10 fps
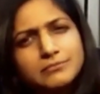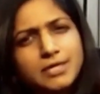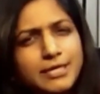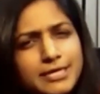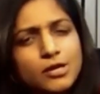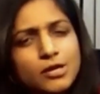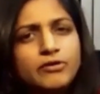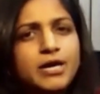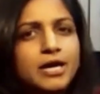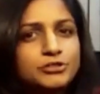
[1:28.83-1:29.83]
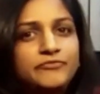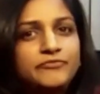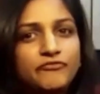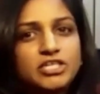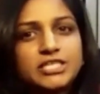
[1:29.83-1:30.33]
a little over
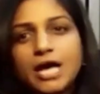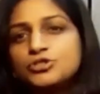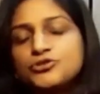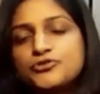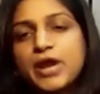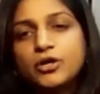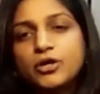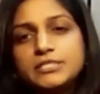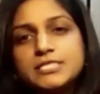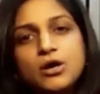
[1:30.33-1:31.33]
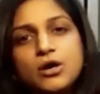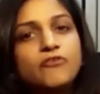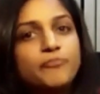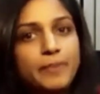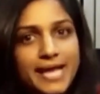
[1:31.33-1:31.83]
150,000 records
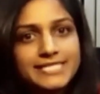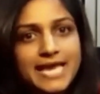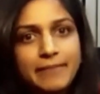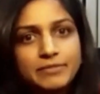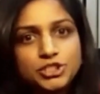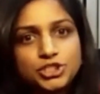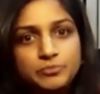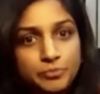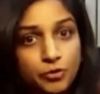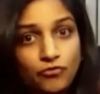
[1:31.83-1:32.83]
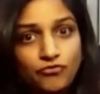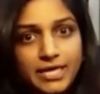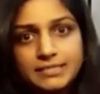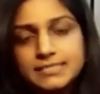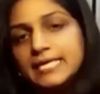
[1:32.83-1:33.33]
of plant emission
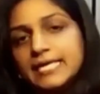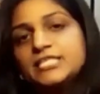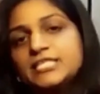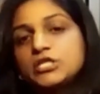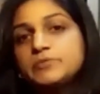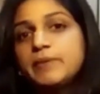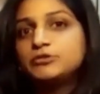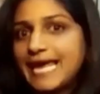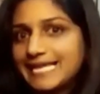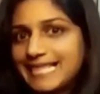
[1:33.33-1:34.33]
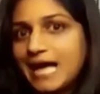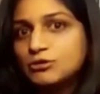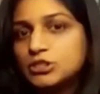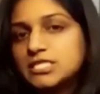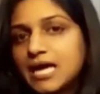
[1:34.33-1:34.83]
profiles. It's got about
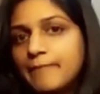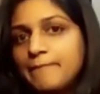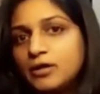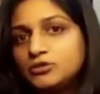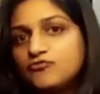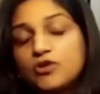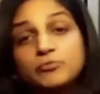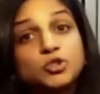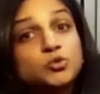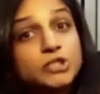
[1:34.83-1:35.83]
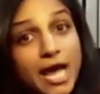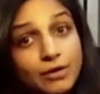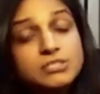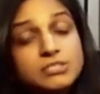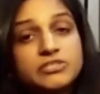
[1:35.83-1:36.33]
8,000 compounds from
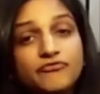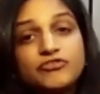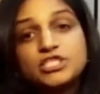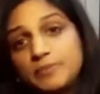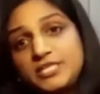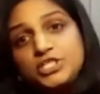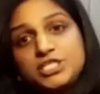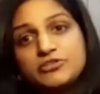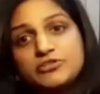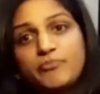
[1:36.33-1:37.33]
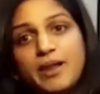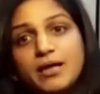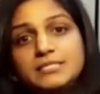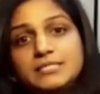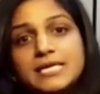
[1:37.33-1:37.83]
2,000 different species of
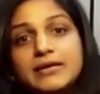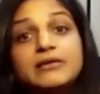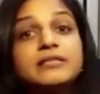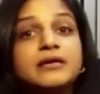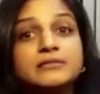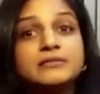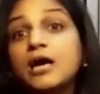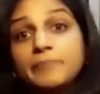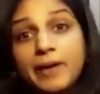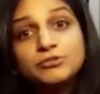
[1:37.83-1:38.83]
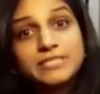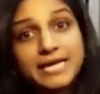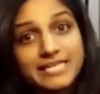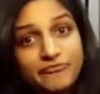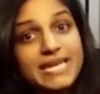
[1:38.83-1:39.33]
plants, the compounds that
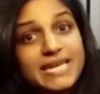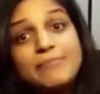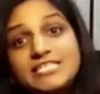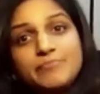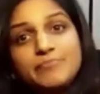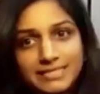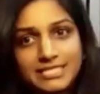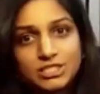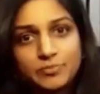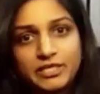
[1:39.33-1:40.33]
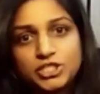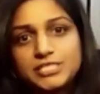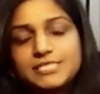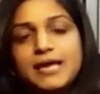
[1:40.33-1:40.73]
have been emitted by these species.